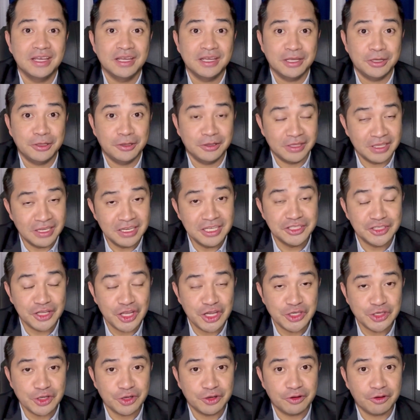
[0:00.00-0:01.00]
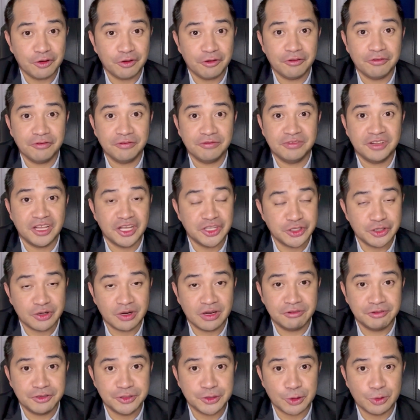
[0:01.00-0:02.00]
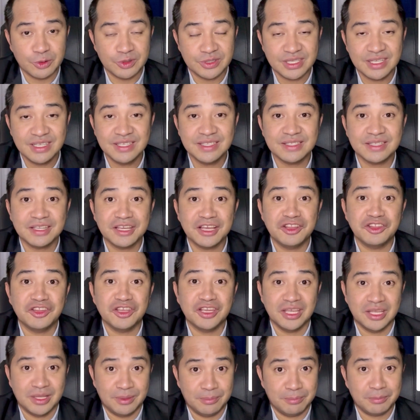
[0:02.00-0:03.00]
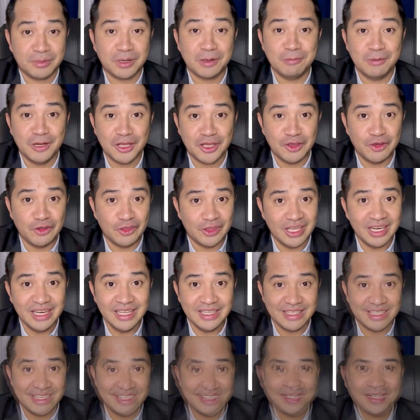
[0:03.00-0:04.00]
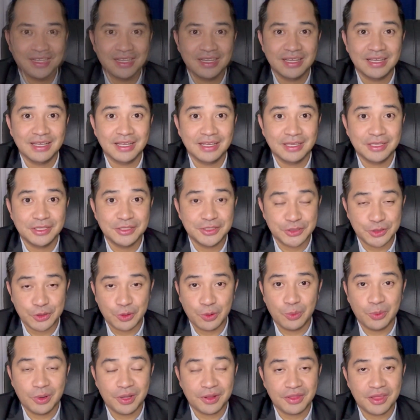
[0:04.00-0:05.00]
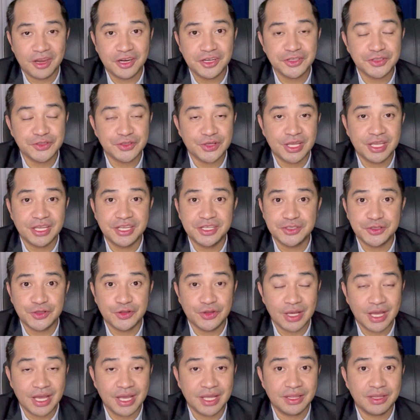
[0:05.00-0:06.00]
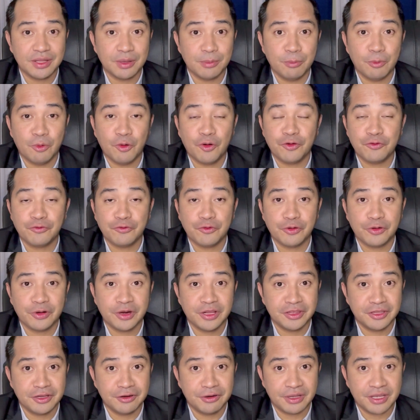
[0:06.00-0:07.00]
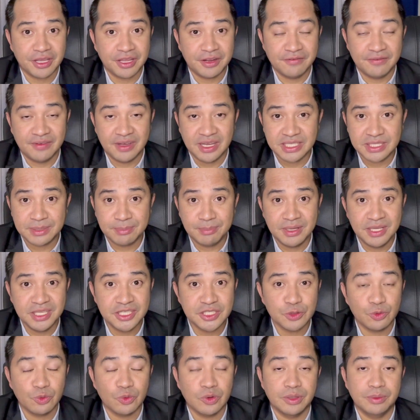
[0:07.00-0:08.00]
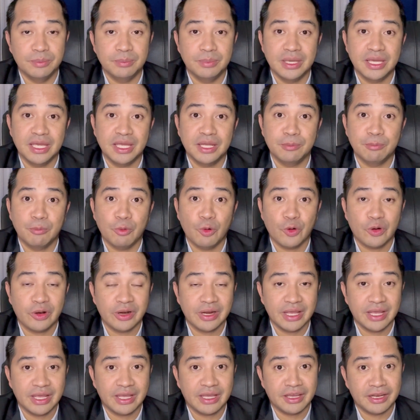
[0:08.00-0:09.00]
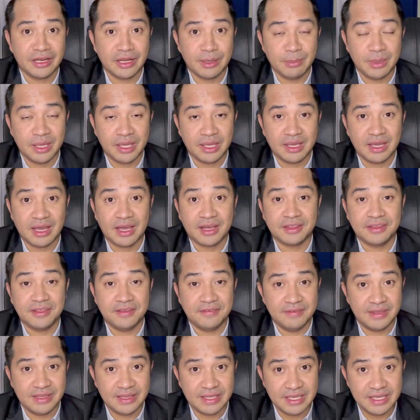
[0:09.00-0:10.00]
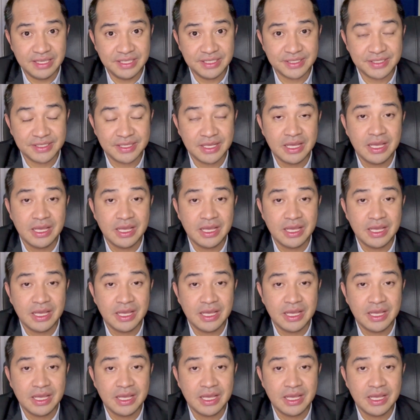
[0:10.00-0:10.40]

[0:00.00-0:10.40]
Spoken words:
utilization of natural resources and in public utilities. So what they are saying is that more foreign direct investments would mean more economic activities,